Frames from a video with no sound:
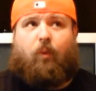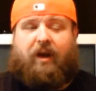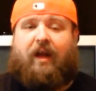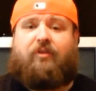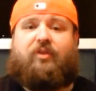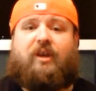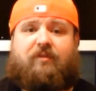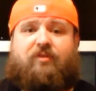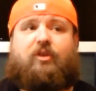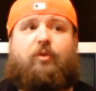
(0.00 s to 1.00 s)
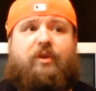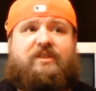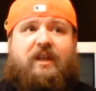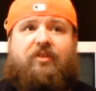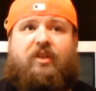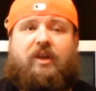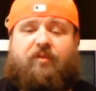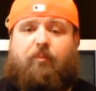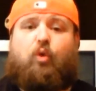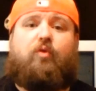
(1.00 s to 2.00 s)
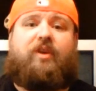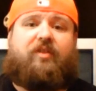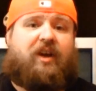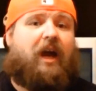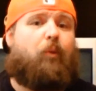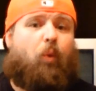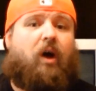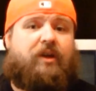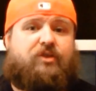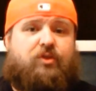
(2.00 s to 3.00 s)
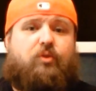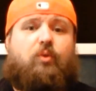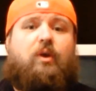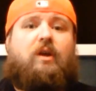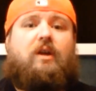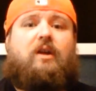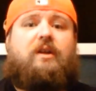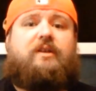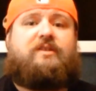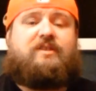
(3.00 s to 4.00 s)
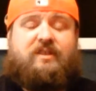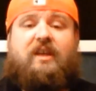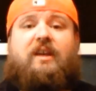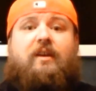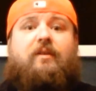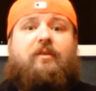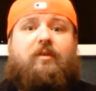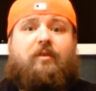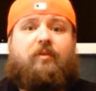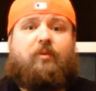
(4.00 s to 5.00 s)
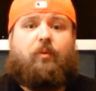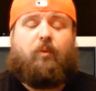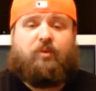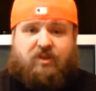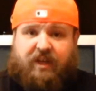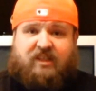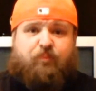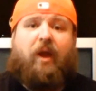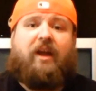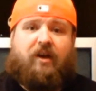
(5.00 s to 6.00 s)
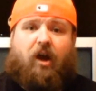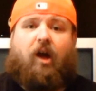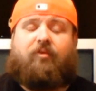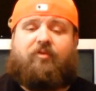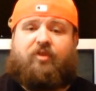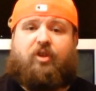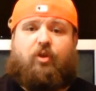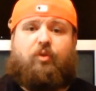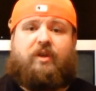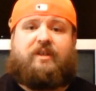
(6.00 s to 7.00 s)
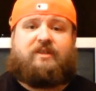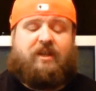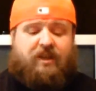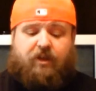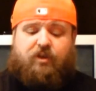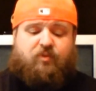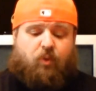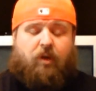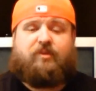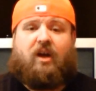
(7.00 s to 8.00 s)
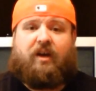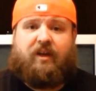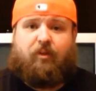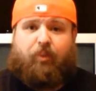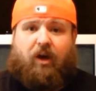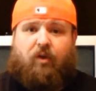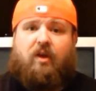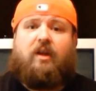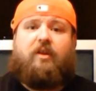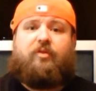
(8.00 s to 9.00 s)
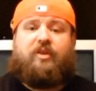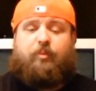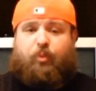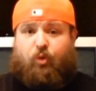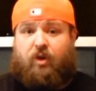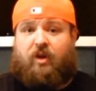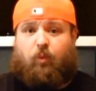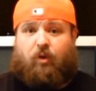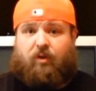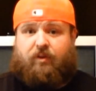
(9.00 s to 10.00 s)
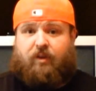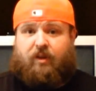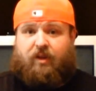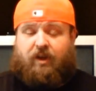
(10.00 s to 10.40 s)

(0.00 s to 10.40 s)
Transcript: When I think of the Goonies, and I think of a movie that I want to see expanded off of the Goonies, and here's where I'm talking about the prequel